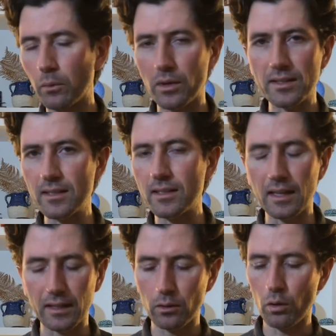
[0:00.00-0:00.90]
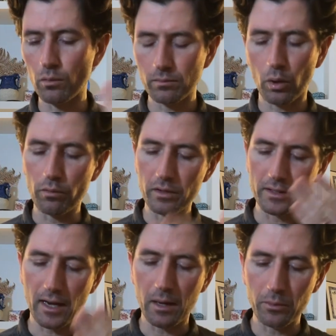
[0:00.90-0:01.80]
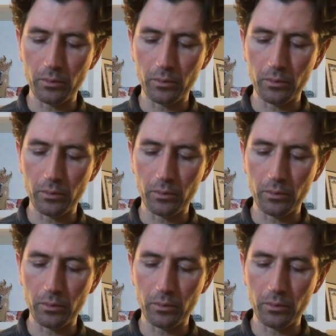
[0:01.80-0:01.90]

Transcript: It wasn't like over the top.